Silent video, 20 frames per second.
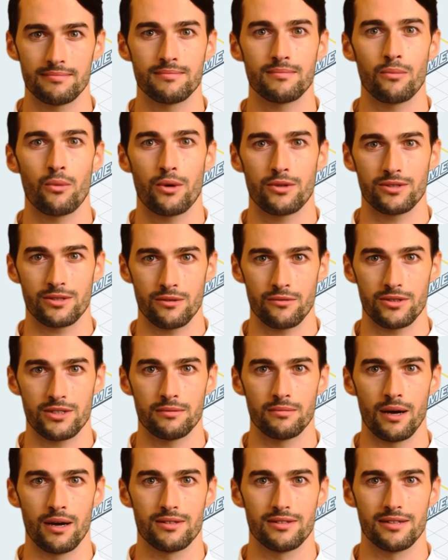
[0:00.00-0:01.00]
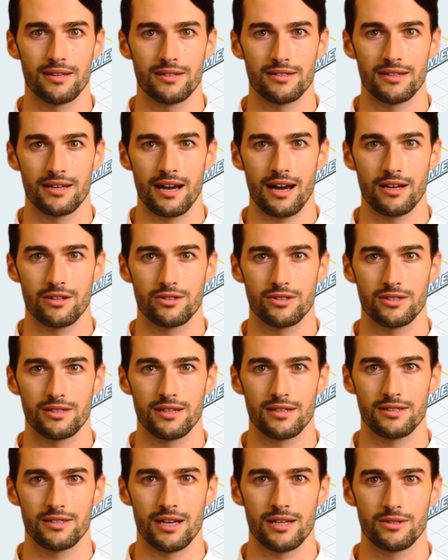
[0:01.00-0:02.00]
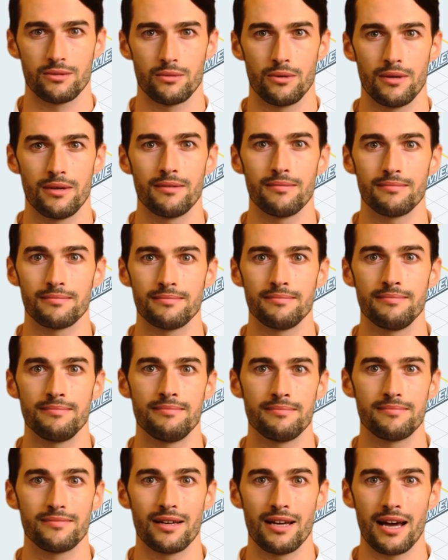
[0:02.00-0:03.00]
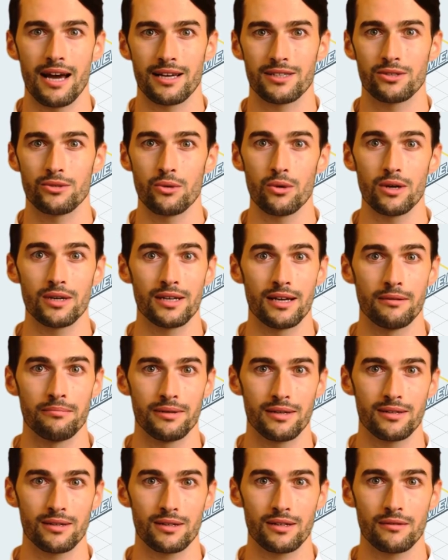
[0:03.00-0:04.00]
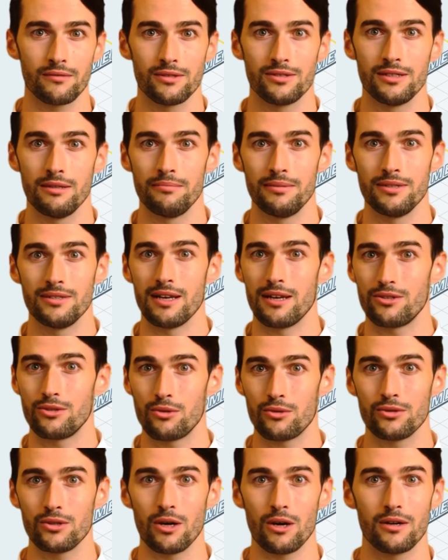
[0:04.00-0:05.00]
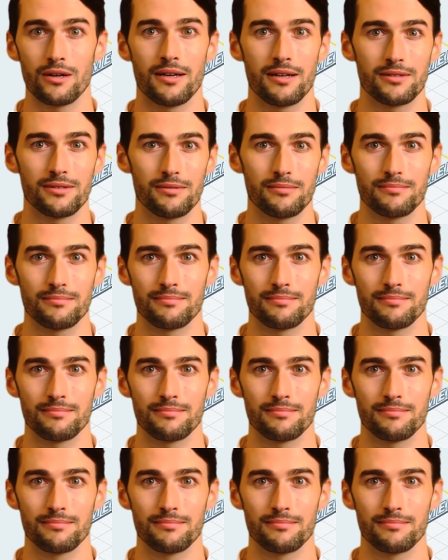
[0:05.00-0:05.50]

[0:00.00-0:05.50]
Once the response gets cached successfully, the exploit can be delivered to potential targets.